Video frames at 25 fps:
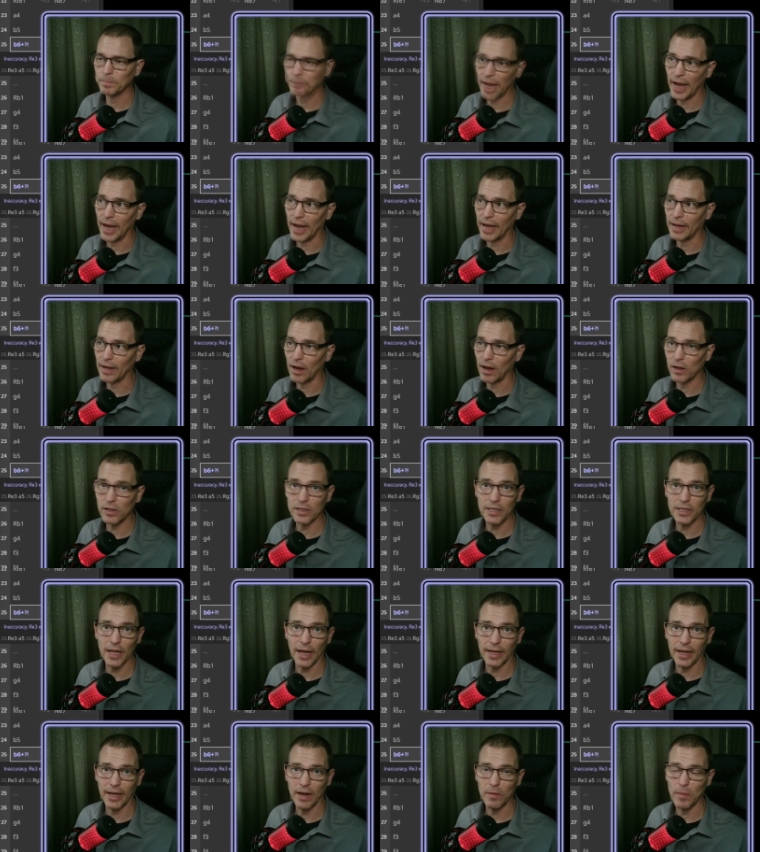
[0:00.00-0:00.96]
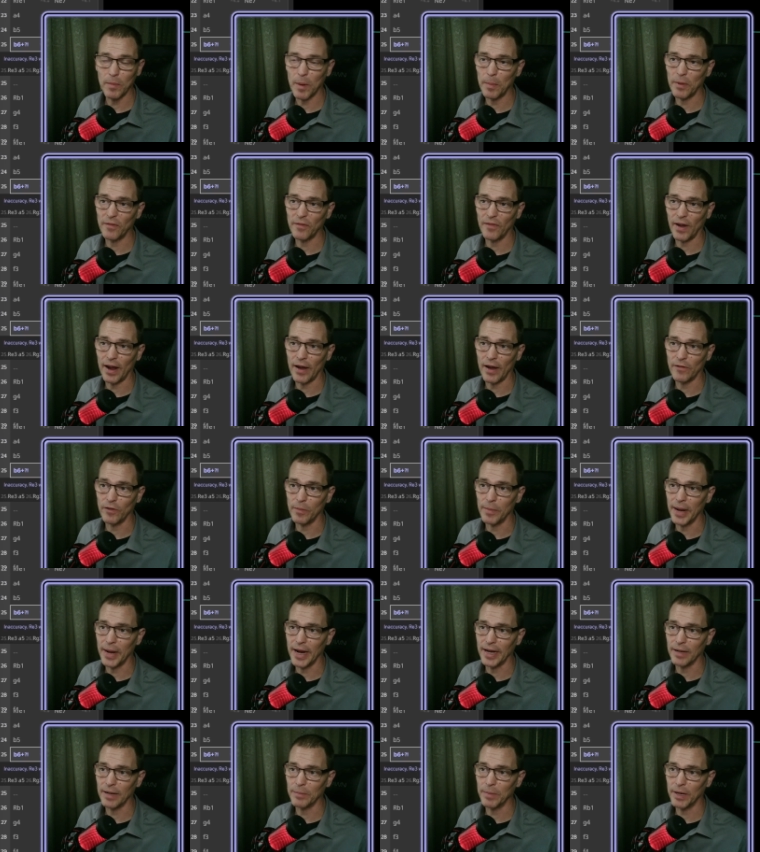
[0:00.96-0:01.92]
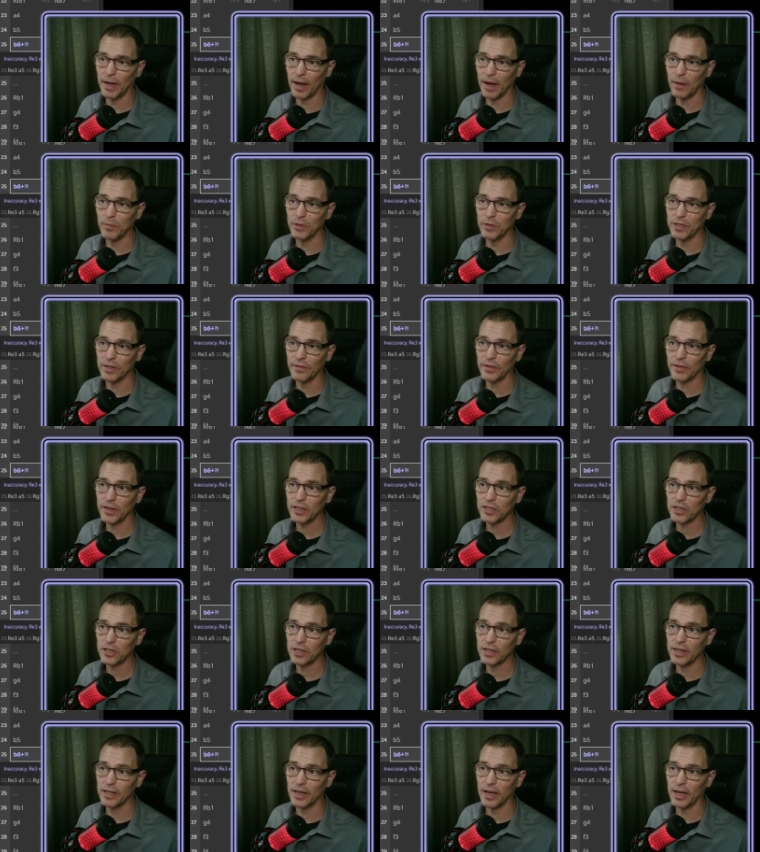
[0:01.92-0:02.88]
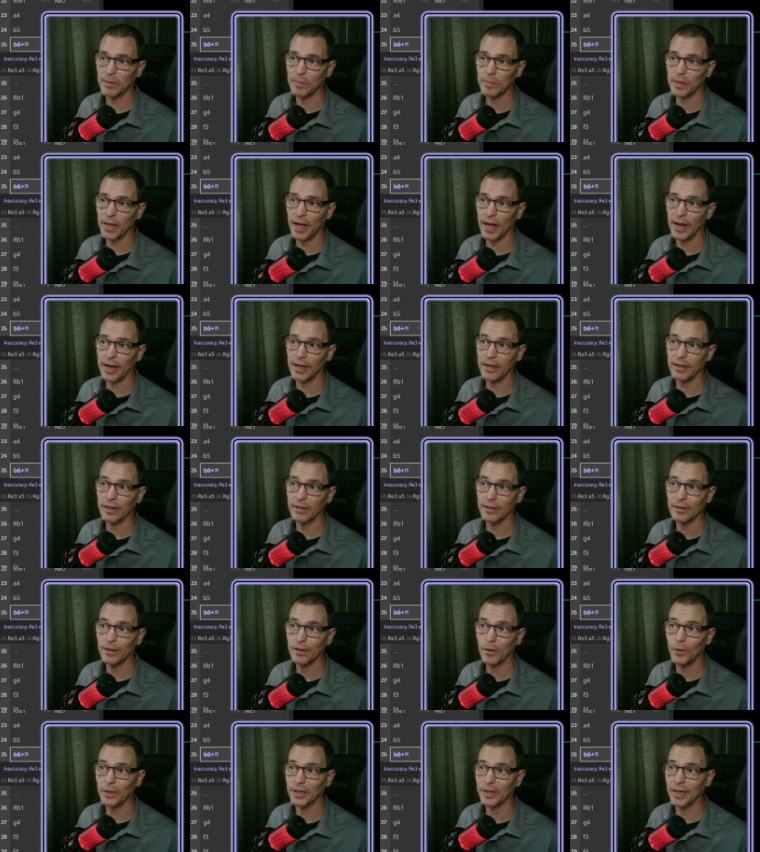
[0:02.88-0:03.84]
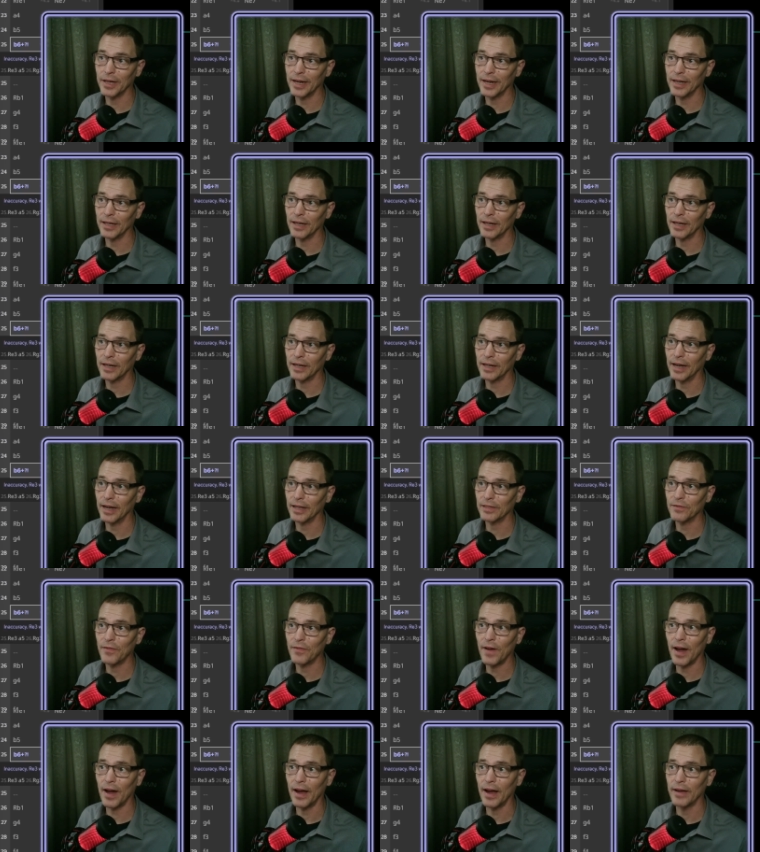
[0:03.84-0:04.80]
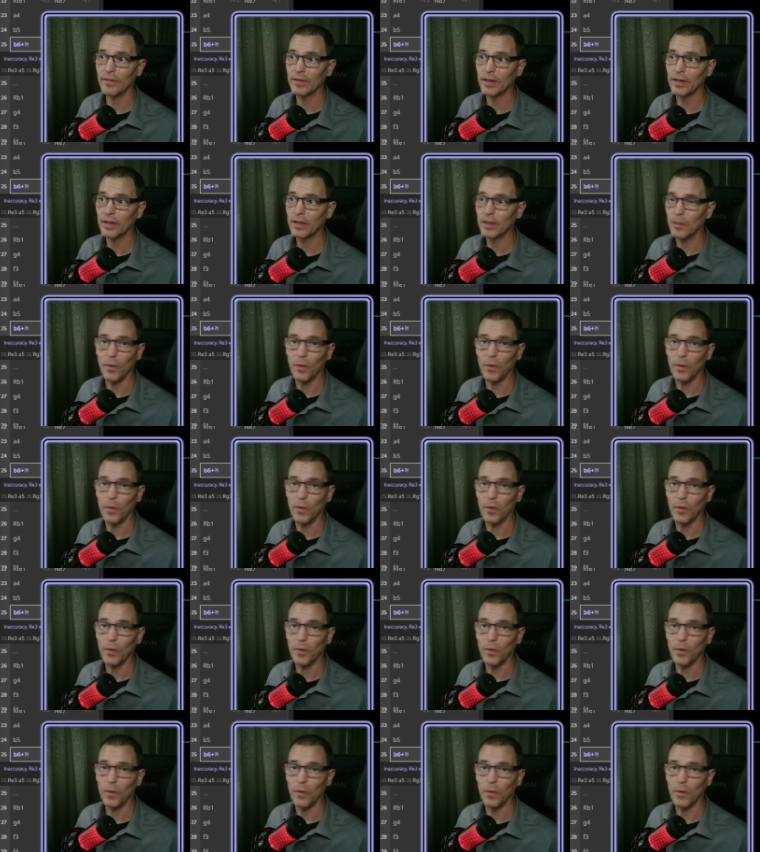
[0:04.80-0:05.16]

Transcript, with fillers: And honestly, I can't remember if I ever made it, but I was eventually then planning on getting a connect 5.